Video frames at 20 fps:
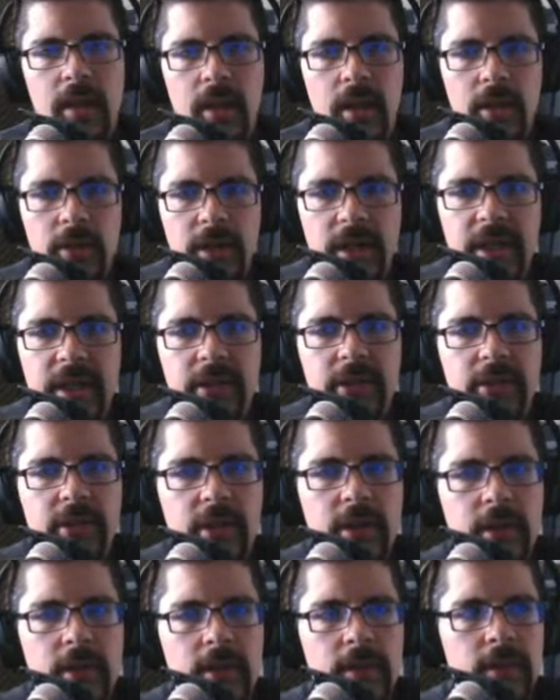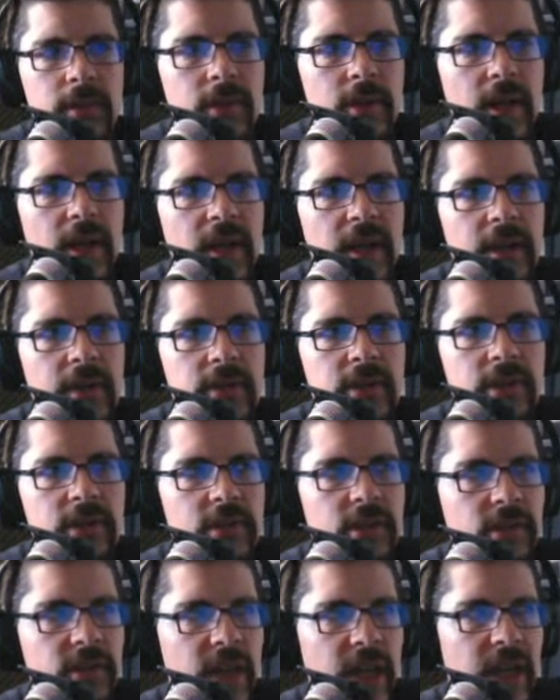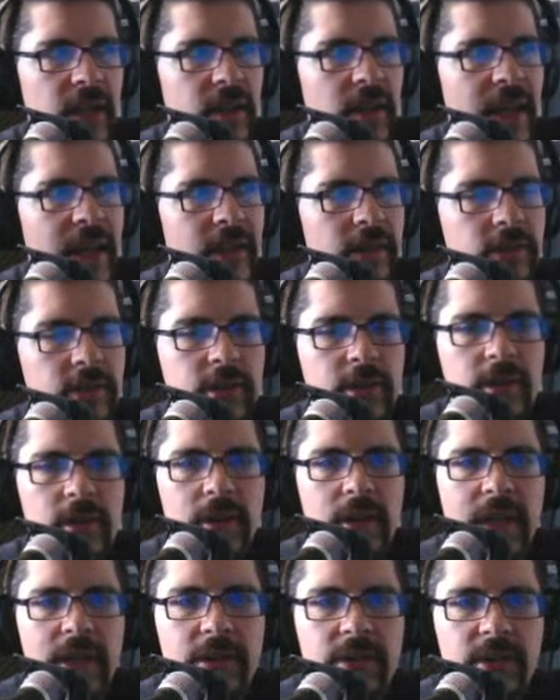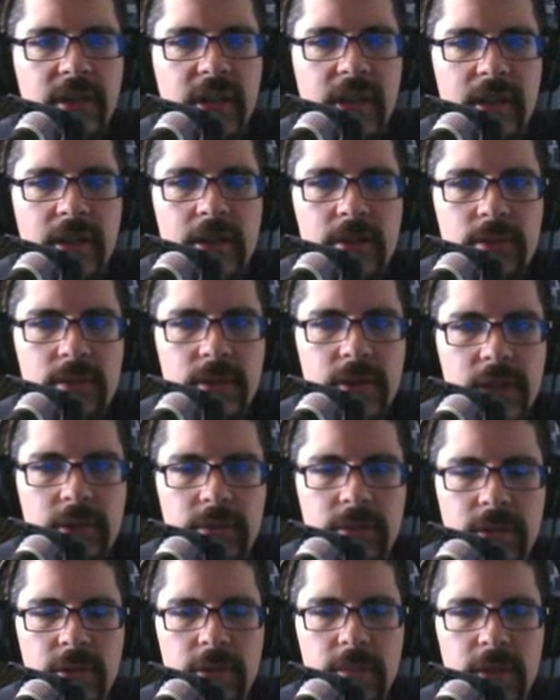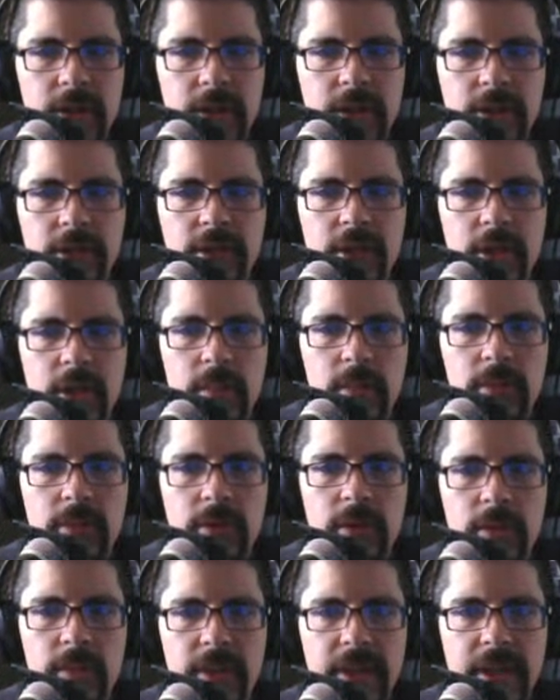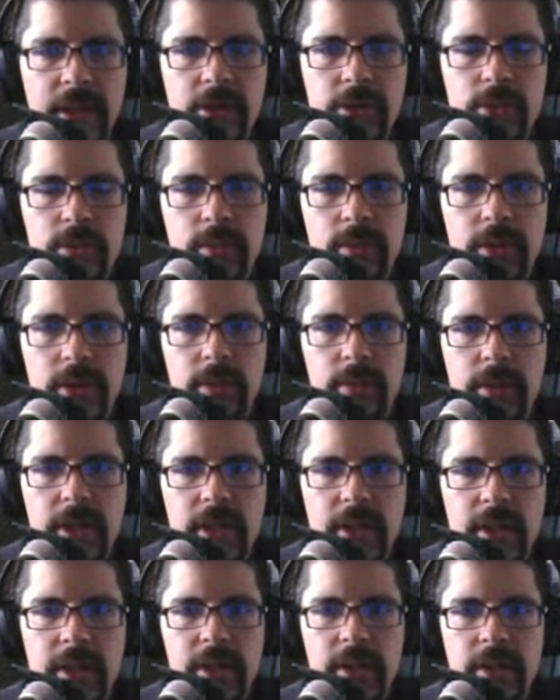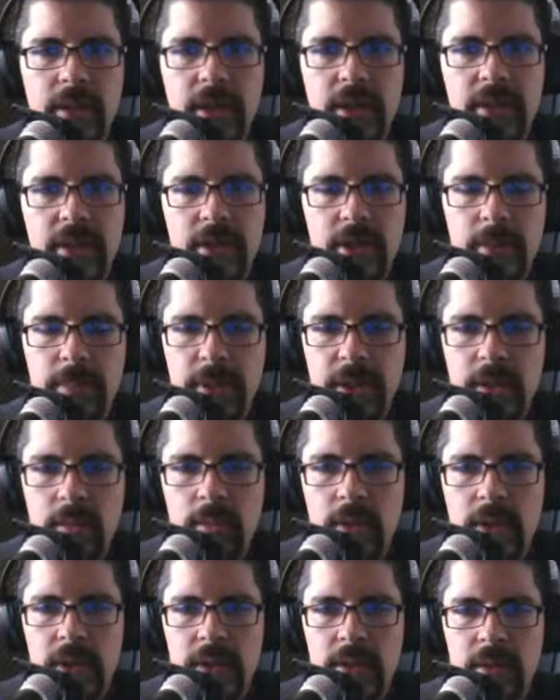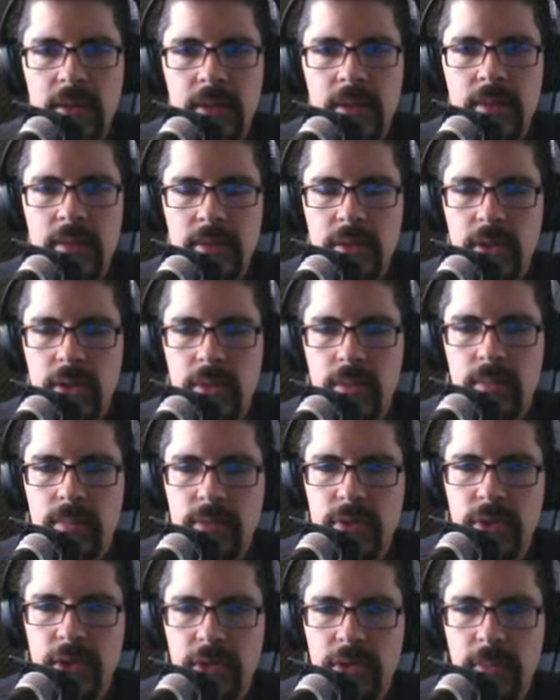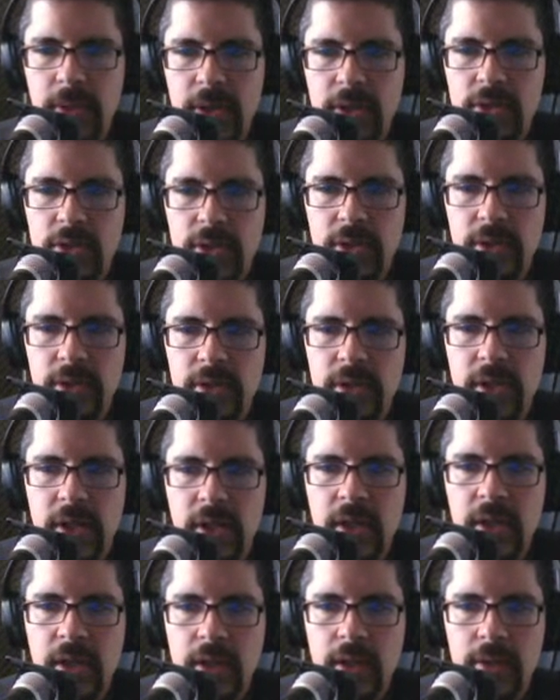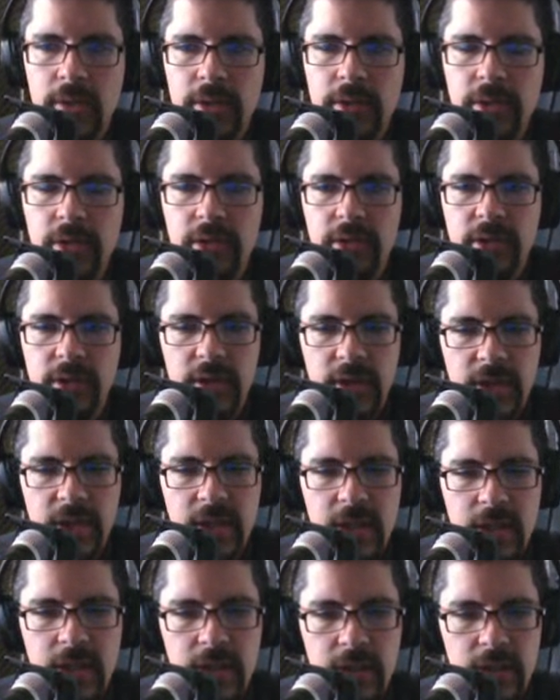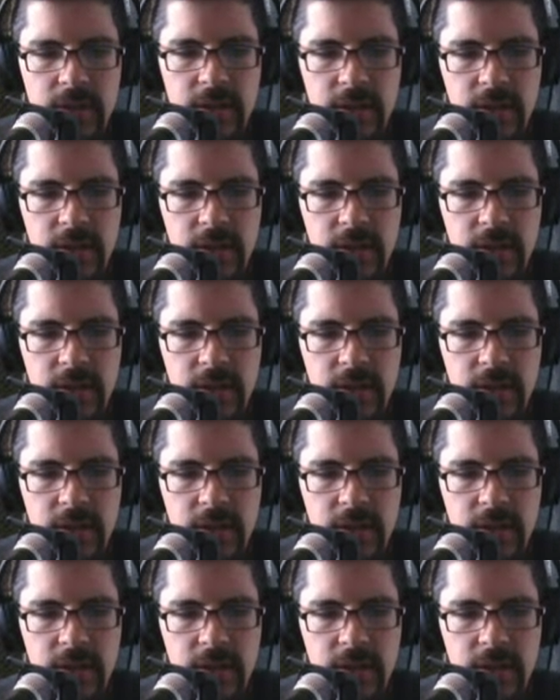All right, so just kind of last kind of introductory remarks here before we actually read it. I think the big one you just mentioned, this is the